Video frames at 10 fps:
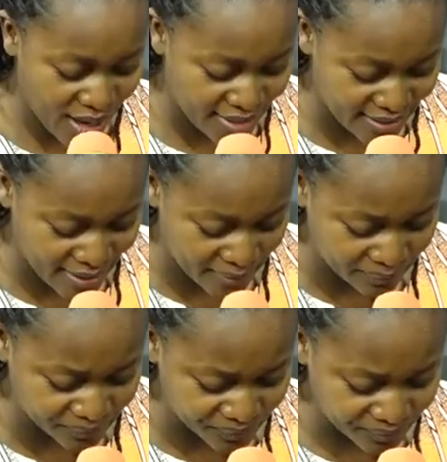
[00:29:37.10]

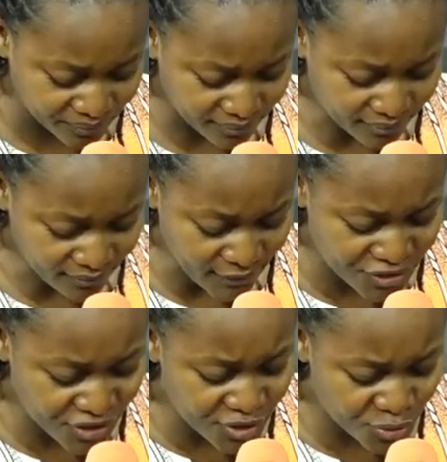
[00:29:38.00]
And
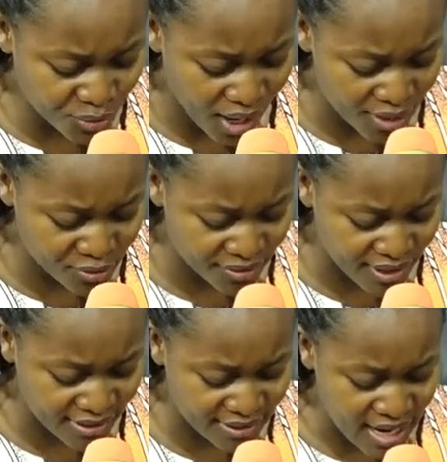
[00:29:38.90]
just to add on
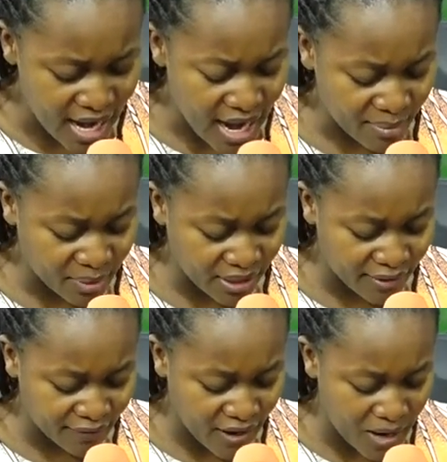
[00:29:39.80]
that, I
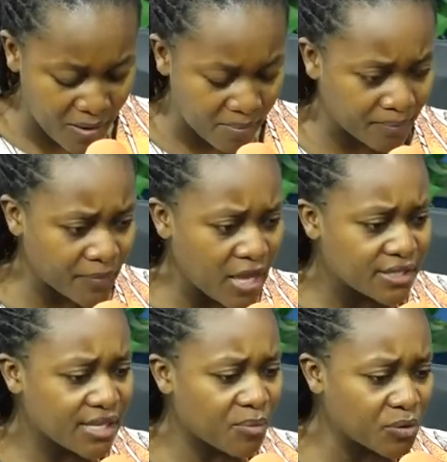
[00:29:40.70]
believe
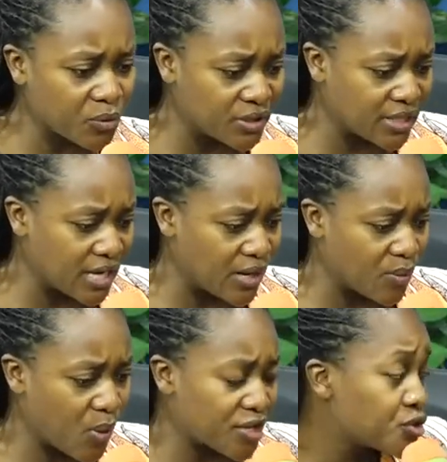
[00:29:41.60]
someone would
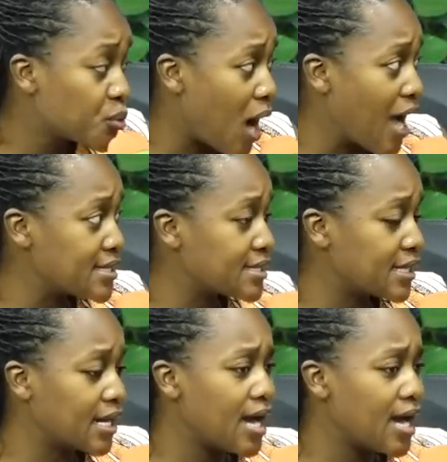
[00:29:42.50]
want to ask,